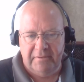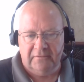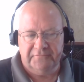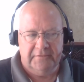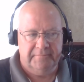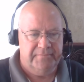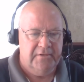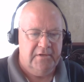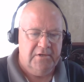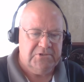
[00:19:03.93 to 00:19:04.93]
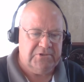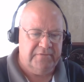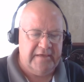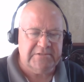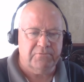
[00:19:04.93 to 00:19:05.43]
built from.
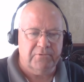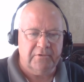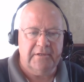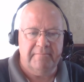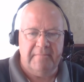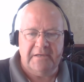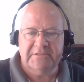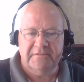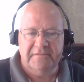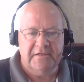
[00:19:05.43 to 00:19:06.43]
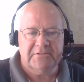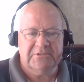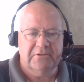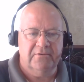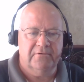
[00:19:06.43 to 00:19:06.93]
So that's a really amazing thing.
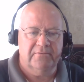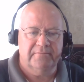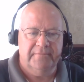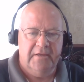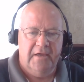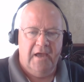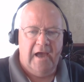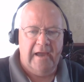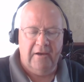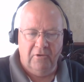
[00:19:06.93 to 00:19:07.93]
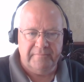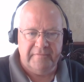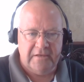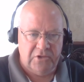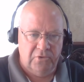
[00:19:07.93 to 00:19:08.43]
So I hope
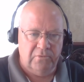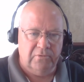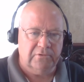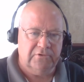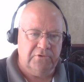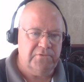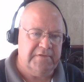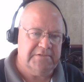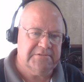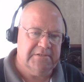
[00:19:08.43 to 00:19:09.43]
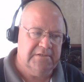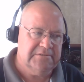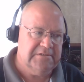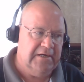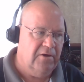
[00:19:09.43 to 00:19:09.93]
that you will do these
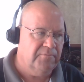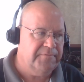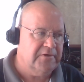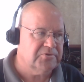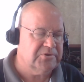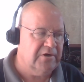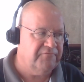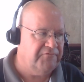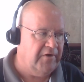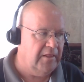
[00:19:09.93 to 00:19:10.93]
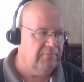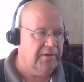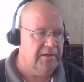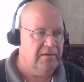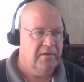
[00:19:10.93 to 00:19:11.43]
things, and I hope that you'll start
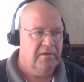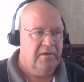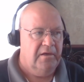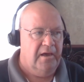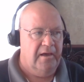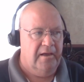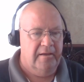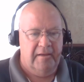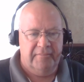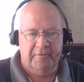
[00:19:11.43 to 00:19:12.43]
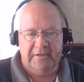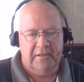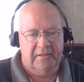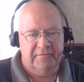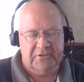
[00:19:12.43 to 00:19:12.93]
following. Uh, there'll be
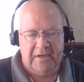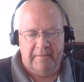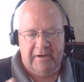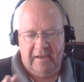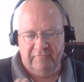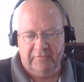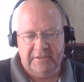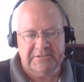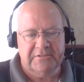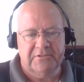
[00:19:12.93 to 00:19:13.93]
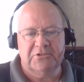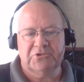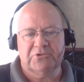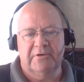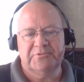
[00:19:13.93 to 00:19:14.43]
a. There, I'm going to have links in the
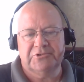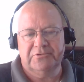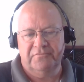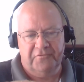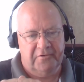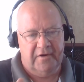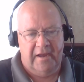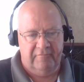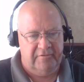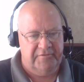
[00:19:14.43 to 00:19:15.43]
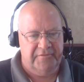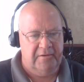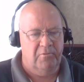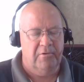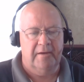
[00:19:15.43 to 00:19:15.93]
description for
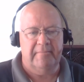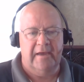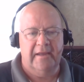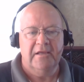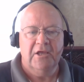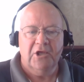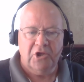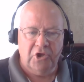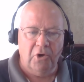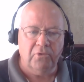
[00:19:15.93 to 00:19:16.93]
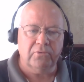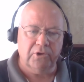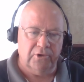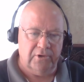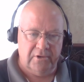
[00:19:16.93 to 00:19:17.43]
everything where I'm at. Go
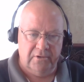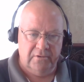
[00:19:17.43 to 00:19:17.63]
look,